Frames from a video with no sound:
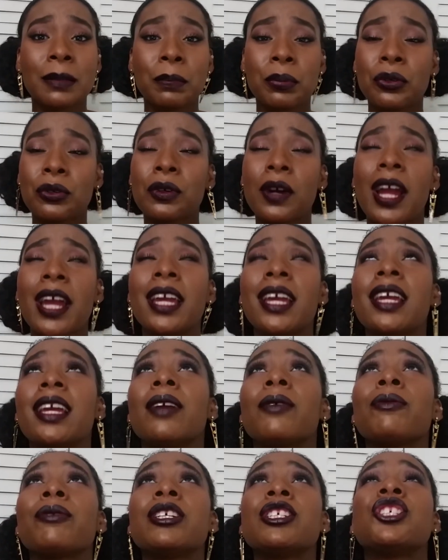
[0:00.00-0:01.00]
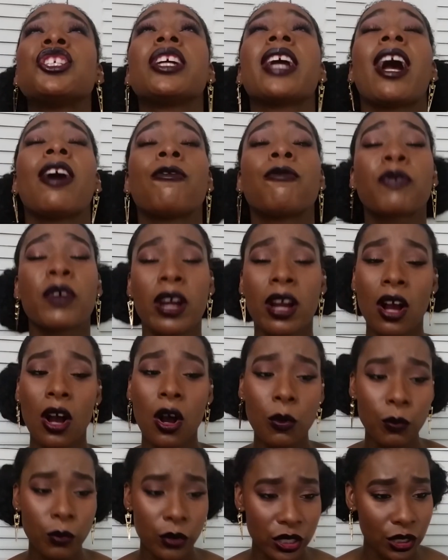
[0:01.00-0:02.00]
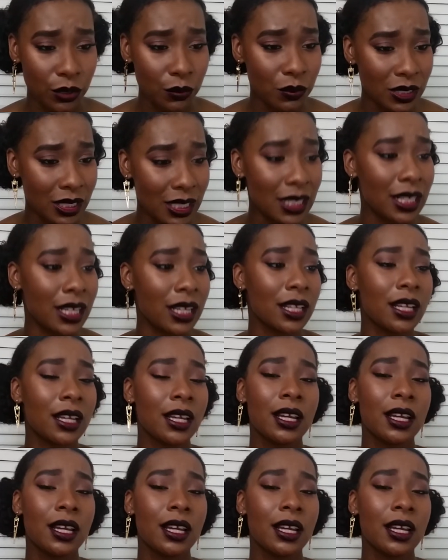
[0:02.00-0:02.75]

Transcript: praying, reaching out for help when you need it,